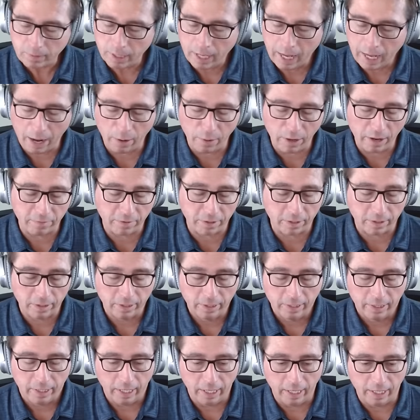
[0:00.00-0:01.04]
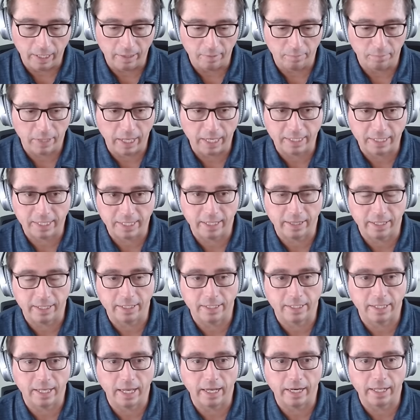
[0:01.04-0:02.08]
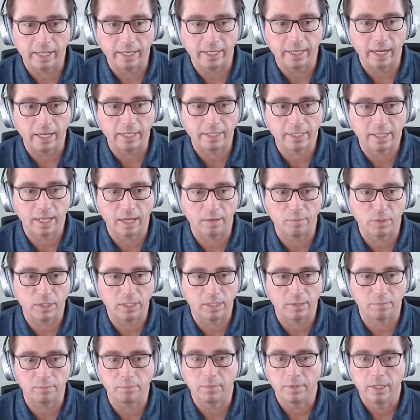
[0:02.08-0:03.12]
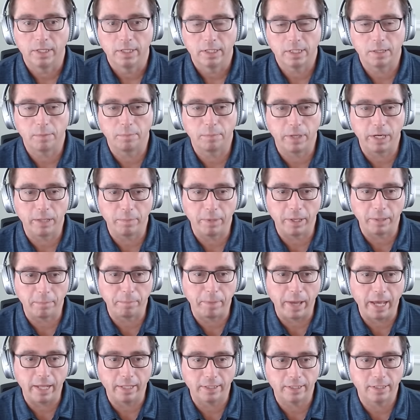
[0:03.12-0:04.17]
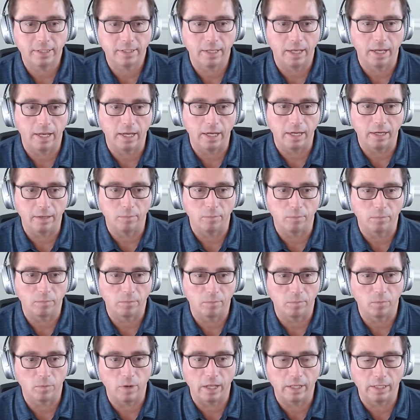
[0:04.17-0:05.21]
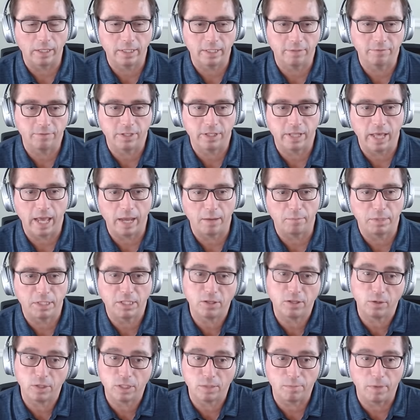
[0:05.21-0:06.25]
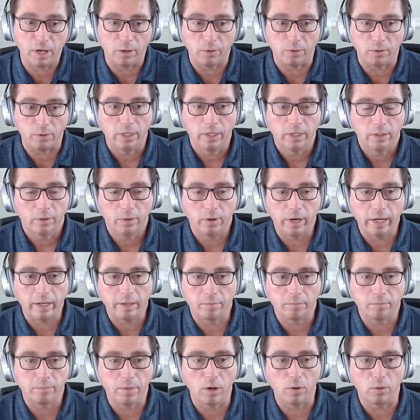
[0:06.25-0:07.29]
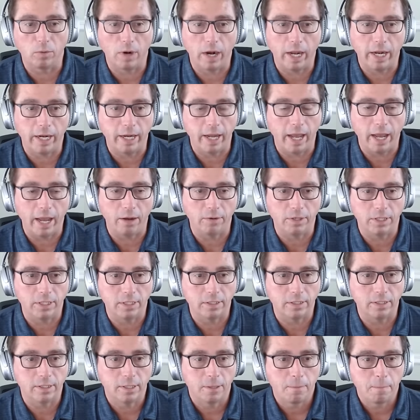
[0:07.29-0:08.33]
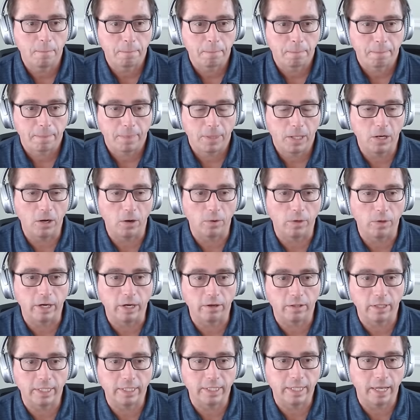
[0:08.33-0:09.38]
however, um, like Cinthia said, it does come with some some pretty big bets um, relative to that, but so does Moat. Right, Moat right now is you know nearly